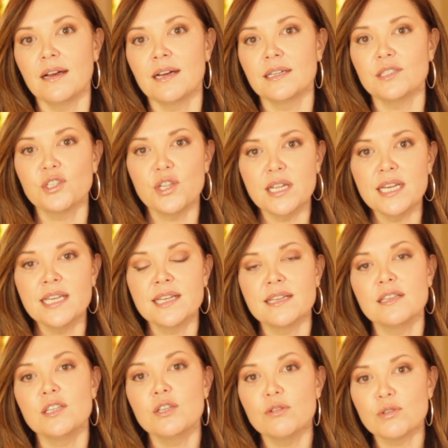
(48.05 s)
Uh,
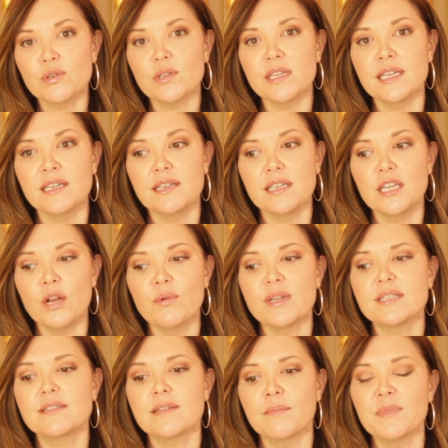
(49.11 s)
cheating usually, you know,
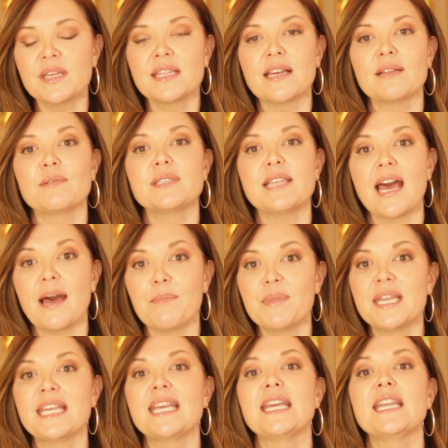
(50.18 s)
is something that is
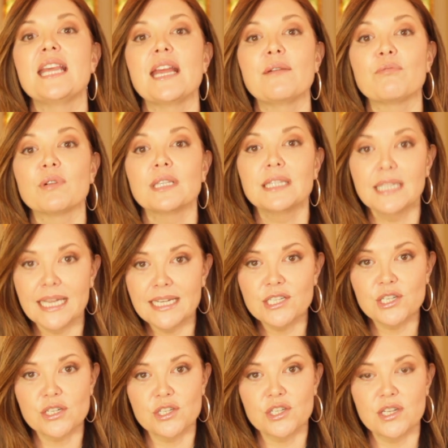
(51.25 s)
happening in a
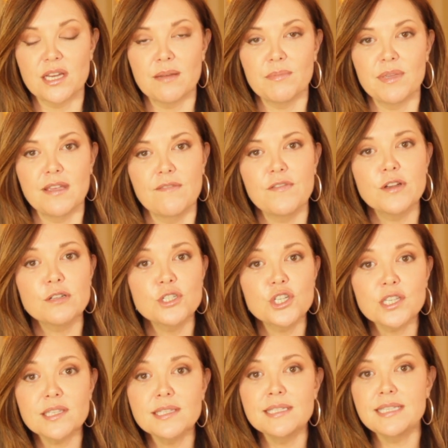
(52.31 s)
relationship. If you're
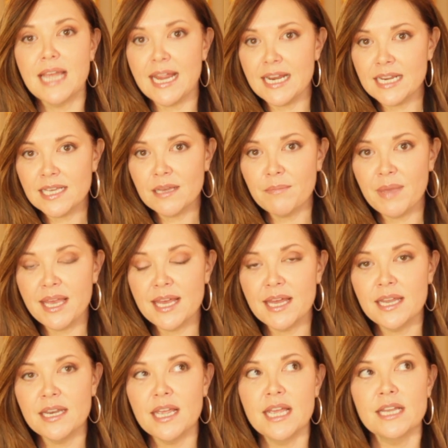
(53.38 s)
just dating a
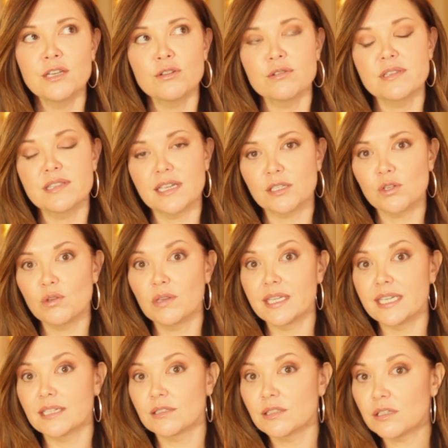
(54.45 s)
man and you're
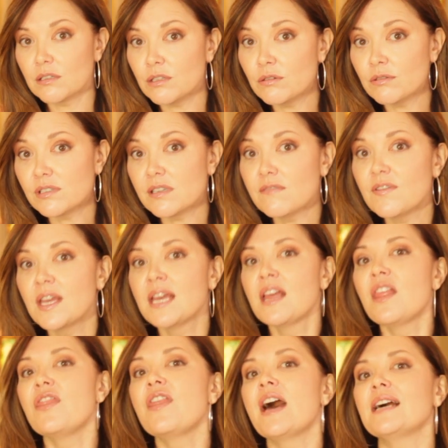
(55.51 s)
sexually exclusive,
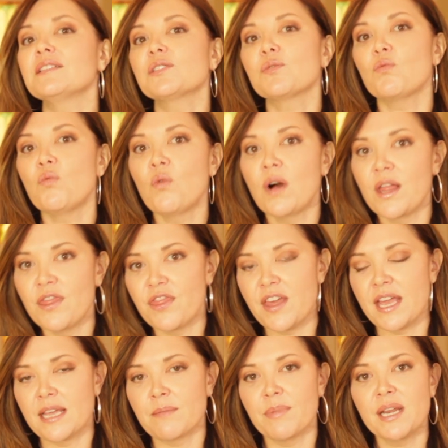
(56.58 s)
that's one
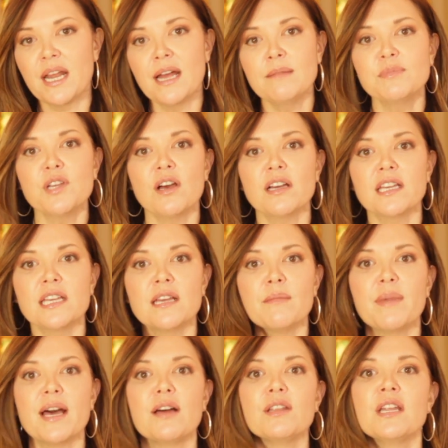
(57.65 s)
thing. But I'm talking
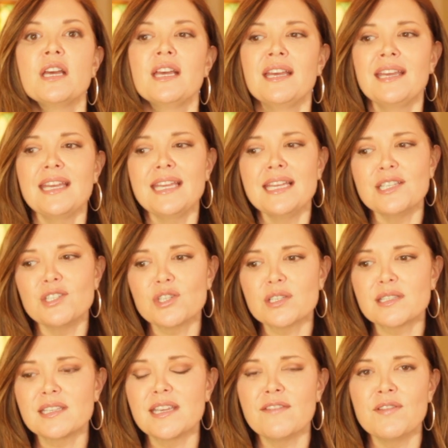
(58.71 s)
about he's
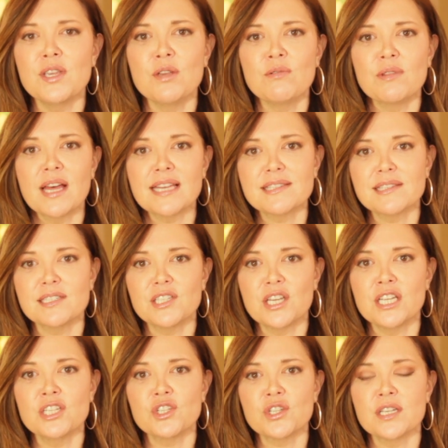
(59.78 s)
just giving you less
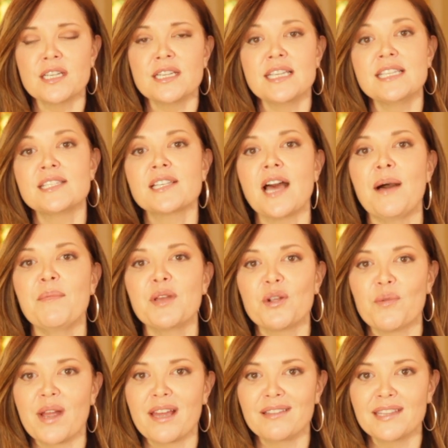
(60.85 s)
attention, he's coming
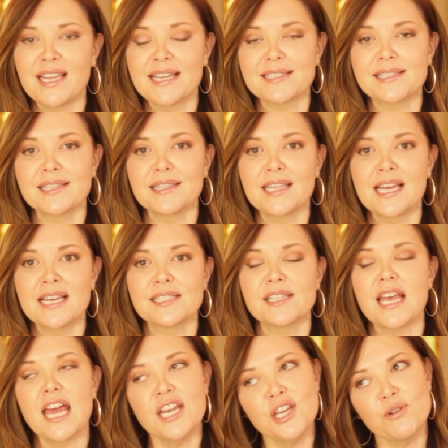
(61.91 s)
around less and less,
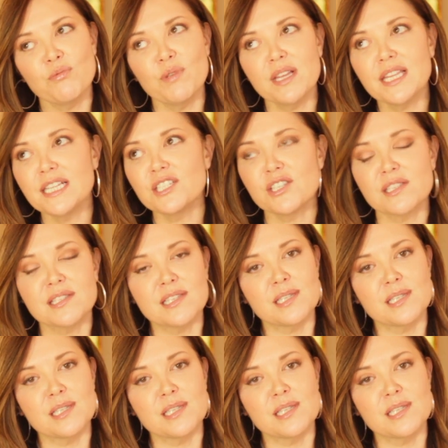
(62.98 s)
and you really just